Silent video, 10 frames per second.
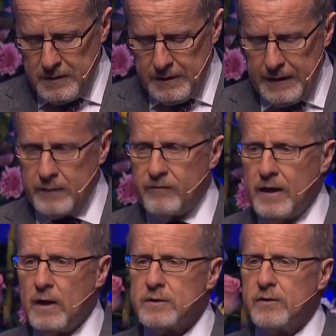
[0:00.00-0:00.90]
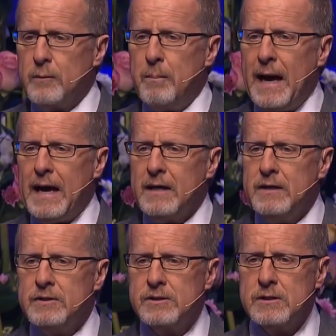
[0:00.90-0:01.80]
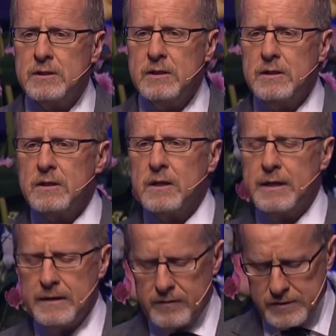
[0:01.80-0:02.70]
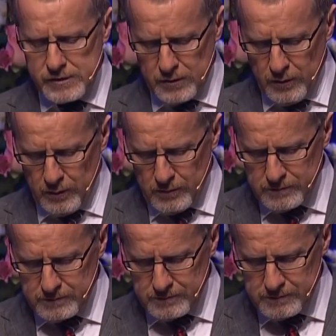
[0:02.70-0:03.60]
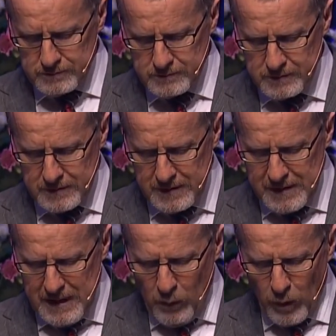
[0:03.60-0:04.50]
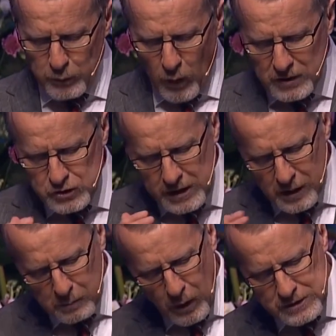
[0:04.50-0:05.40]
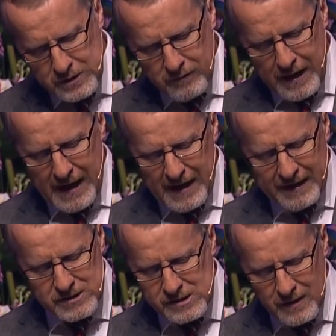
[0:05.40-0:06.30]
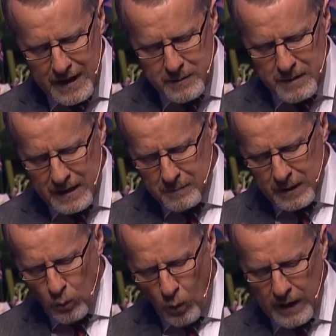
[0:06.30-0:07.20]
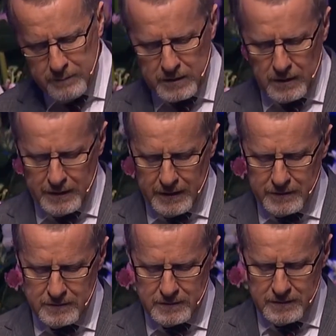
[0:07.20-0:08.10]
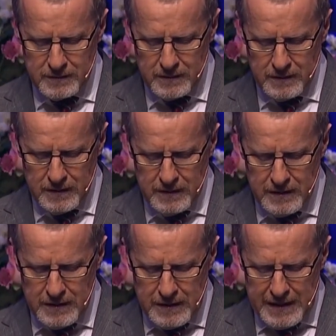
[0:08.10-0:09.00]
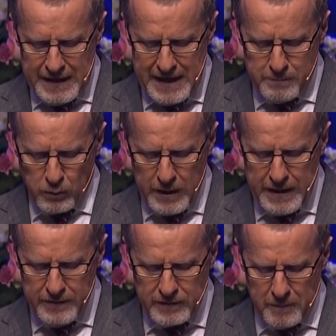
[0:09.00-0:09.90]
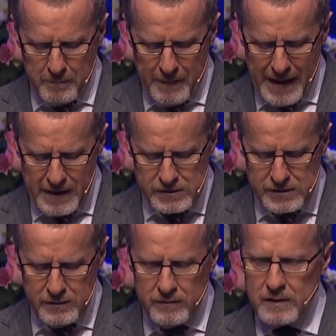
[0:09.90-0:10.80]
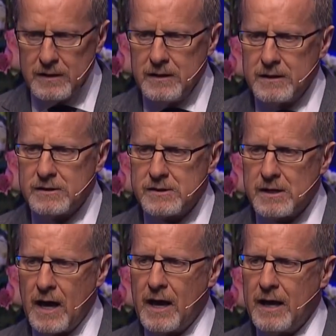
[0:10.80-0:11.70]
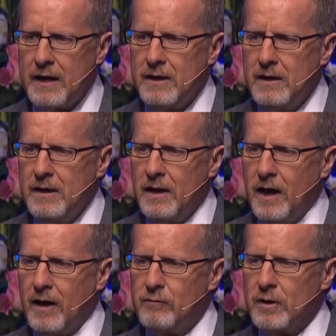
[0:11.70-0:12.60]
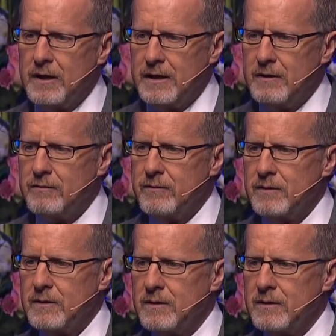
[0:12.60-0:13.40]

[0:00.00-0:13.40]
he felt the baggage leave his soul. With one gentle brush of the hand, his slate had been wiped clean. He breathed a massive sigh of relief,